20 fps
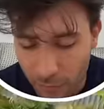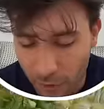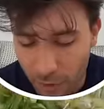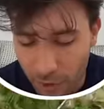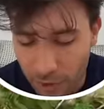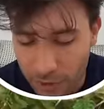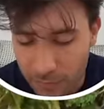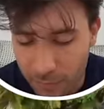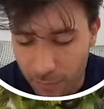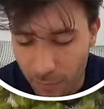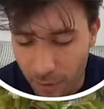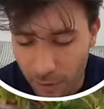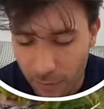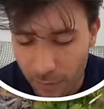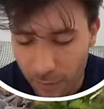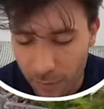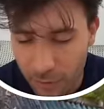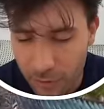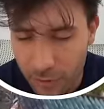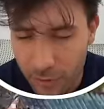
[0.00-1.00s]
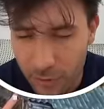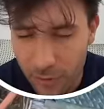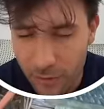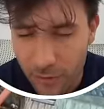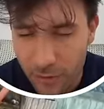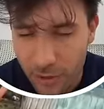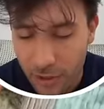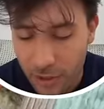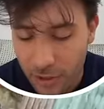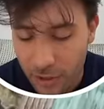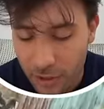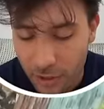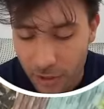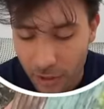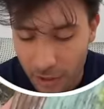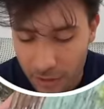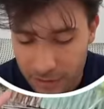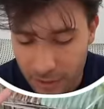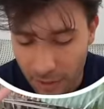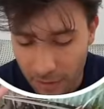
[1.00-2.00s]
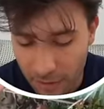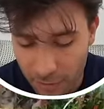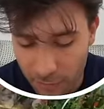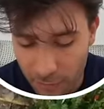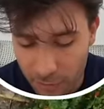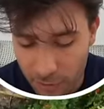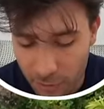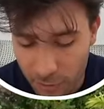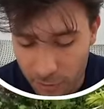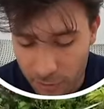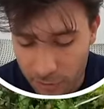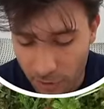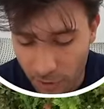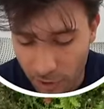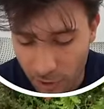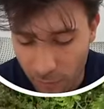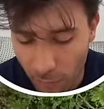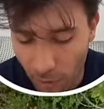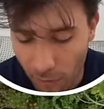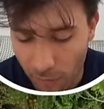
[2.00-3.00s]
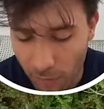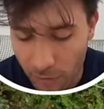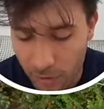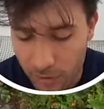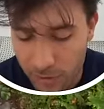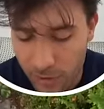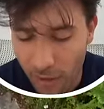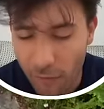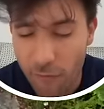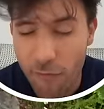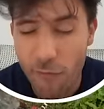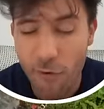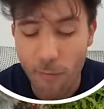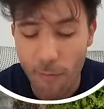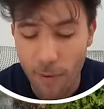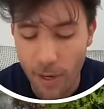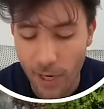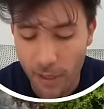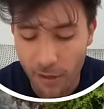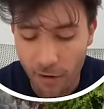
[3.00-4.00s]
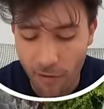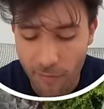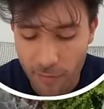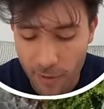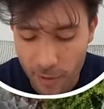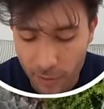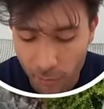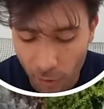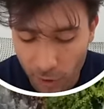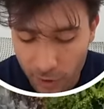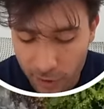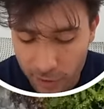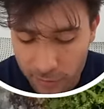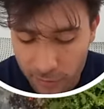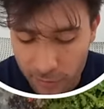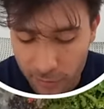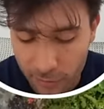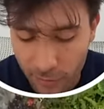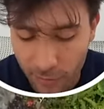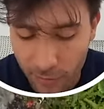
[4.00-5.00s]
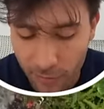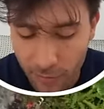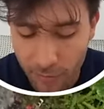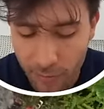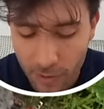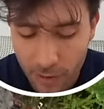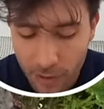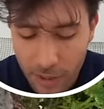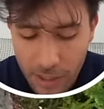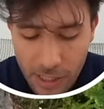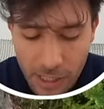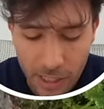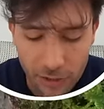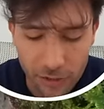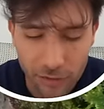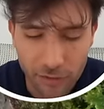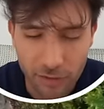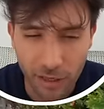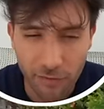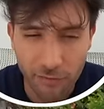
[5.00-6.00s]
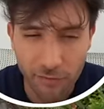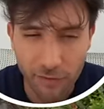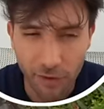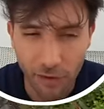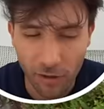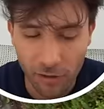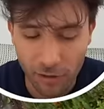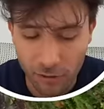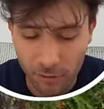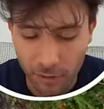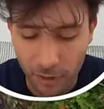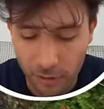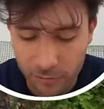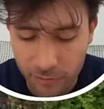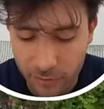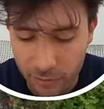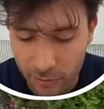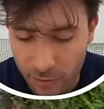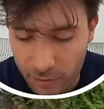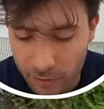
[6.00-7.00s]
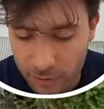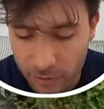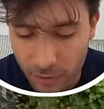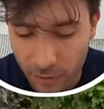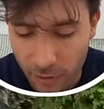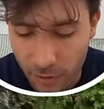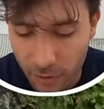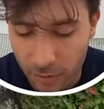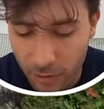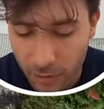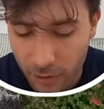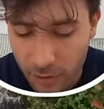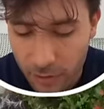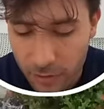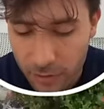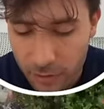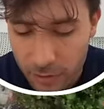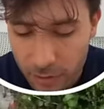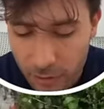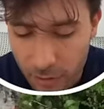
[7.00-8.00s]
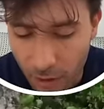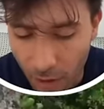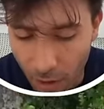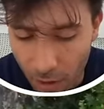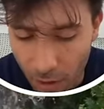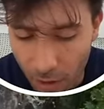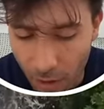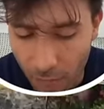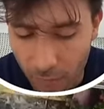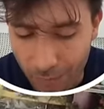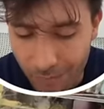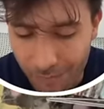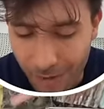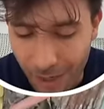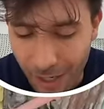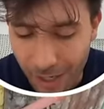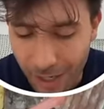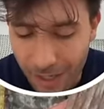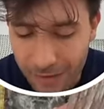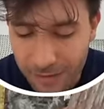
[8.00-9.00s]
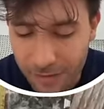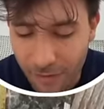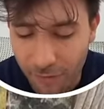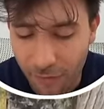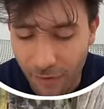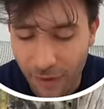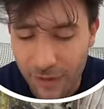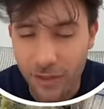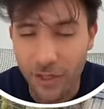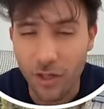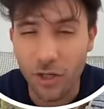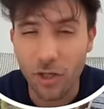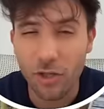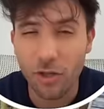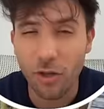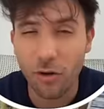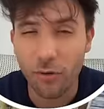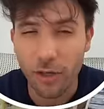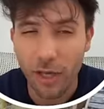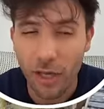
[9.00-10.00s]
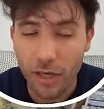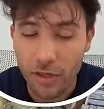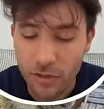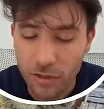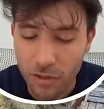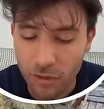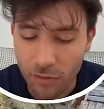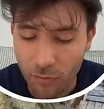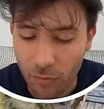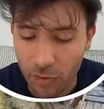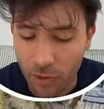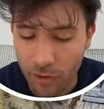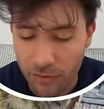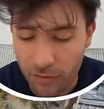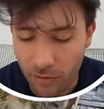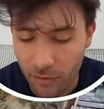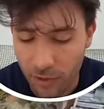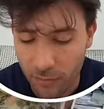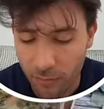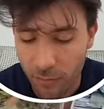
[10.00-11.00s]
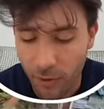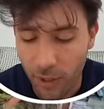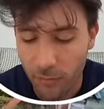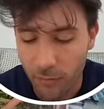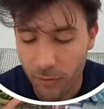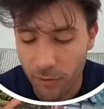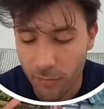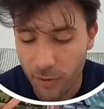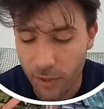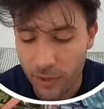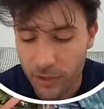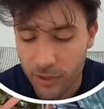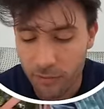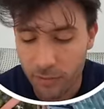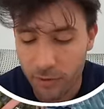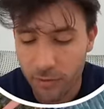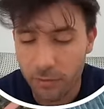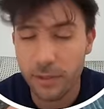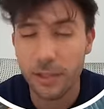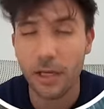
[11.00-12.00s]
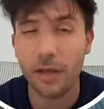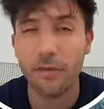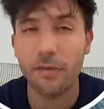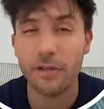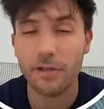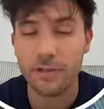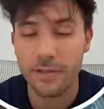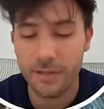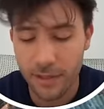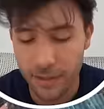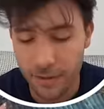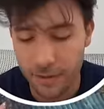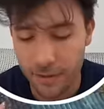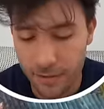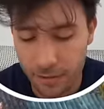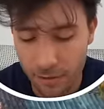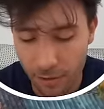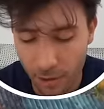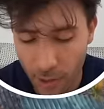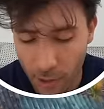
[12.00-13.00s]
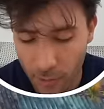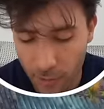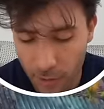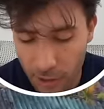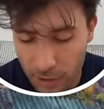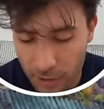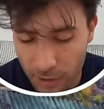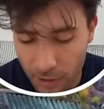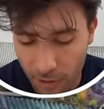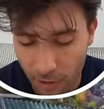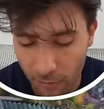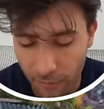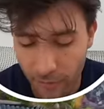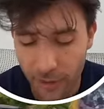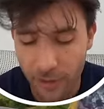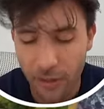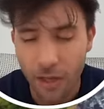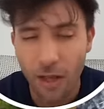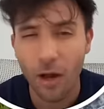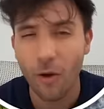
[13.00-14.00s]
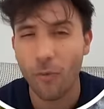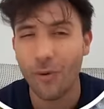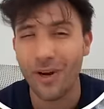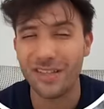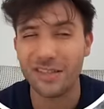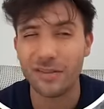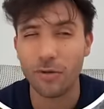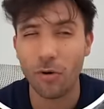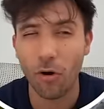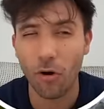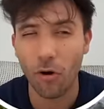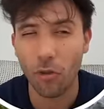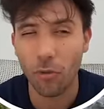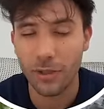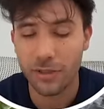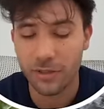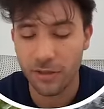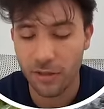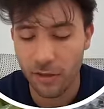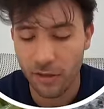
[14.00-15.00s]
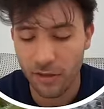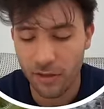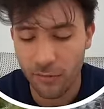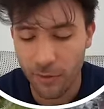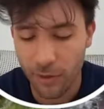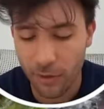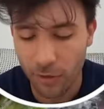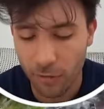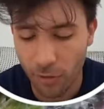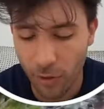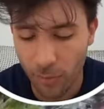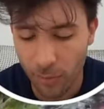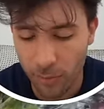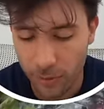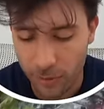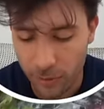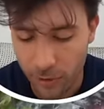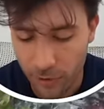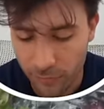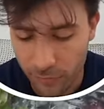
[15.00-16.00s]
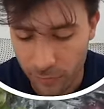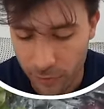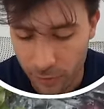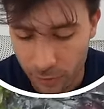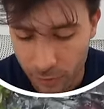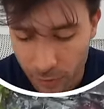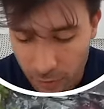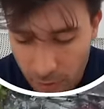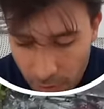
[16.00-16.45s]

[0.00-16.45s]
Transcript: the last month or two, telling me to do Sonic Prime videos, and I feel bad. I've been wanting to do them, I just haven't gotten around to it. So um, I had to find a good location where Sonic Prime could possibly be, and this is it. This is the location. Alright, we have to go all the way to the Dominican Republic just for you.